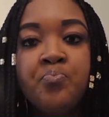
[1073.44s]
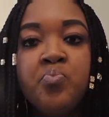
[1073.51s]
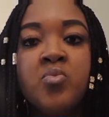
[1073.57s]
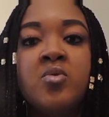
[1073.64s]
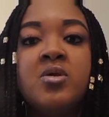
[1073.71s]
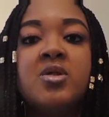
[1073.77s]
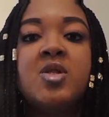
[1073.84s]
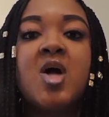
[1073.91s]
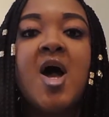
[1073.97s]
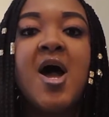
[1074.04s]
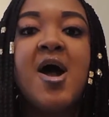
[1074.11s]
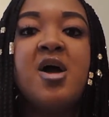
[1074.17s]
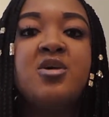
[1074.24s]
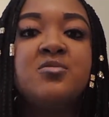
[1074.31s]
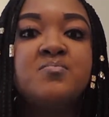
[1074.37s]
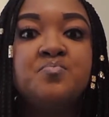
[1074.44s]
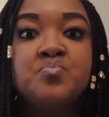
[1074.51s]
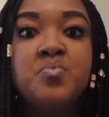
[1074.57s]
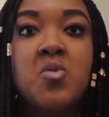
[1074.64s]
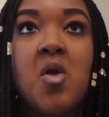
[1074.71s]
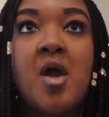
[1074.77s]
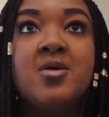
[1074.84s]
this guy,
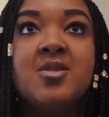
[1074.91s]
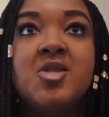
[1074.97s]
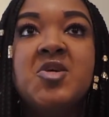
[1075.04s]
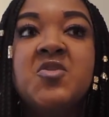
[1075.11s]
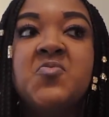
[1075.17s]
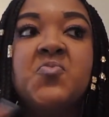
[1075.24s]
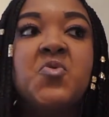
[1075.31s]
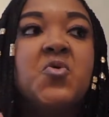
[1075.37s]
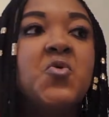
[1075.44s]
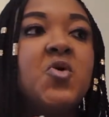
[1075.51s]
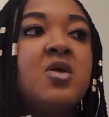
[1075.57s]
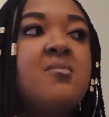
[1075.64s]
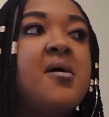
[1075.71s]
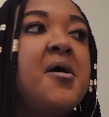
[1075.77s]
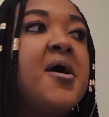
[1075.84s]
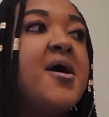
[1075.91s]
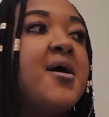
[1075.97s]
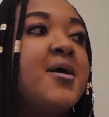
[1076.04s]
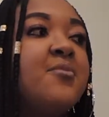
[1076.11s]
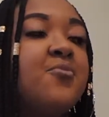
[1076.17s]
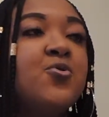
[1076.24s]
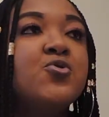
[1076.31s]
I see him from the corner of my
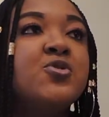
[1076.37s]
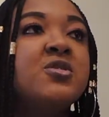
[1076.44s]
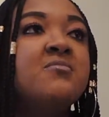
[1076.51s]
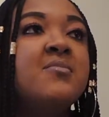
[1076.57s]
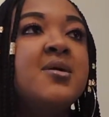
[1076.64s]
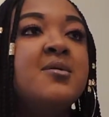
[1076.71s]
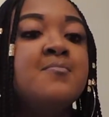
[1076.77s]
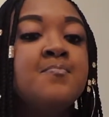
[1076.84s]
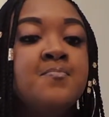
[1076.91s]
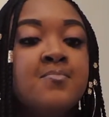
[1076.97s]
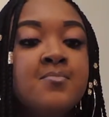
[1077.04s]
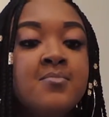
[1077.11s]
eye, approaches me,